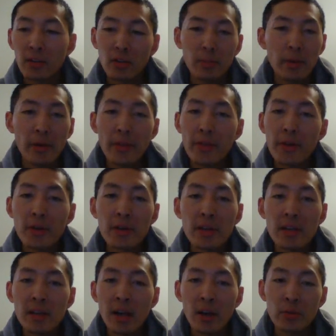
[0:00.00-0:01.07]
None of them
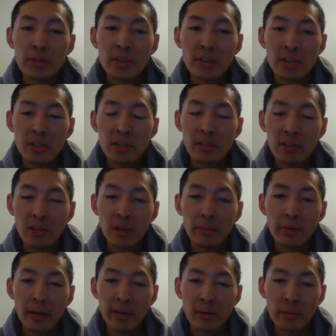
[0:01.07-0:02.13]
said yes,
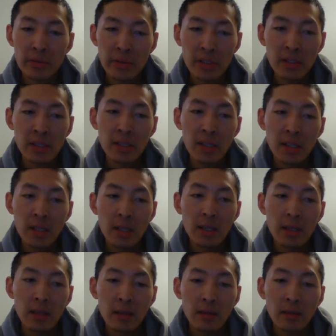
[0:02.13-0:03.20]
which means
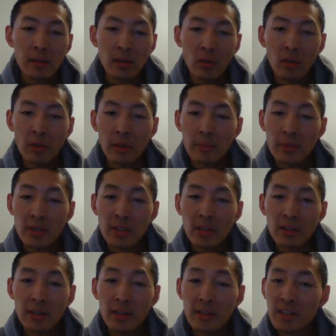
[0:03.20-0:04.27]
um,
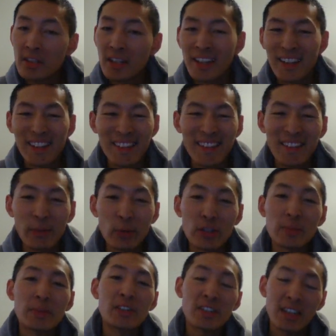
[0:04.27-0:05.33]
I, I
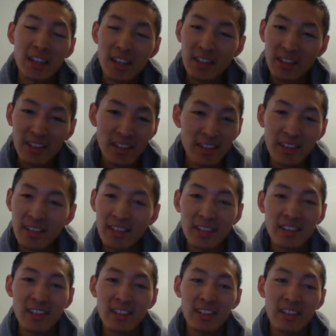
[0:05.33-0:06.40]
got all
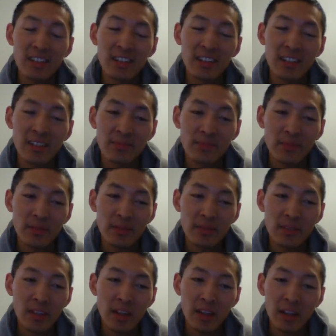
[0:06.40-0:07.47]
the rejections
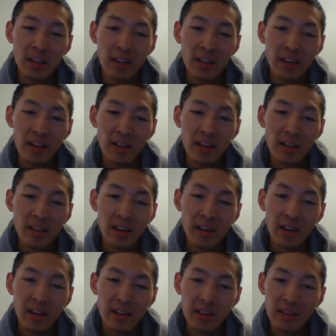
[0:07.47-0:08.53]
from those
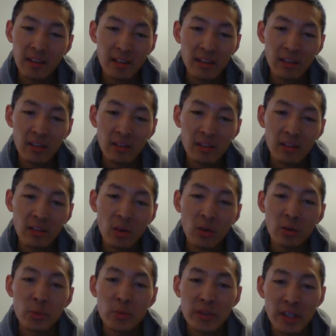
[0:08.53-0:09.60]
houses,
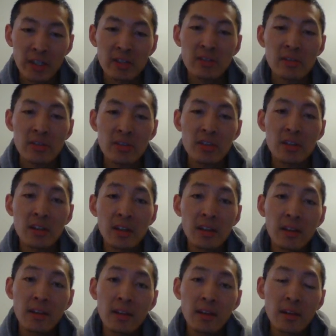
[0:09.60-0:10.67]
and which
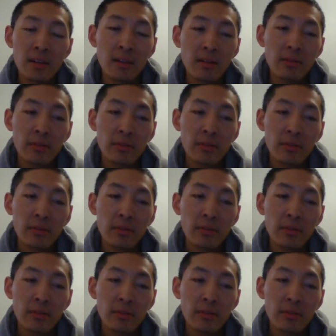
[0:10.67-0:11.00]
is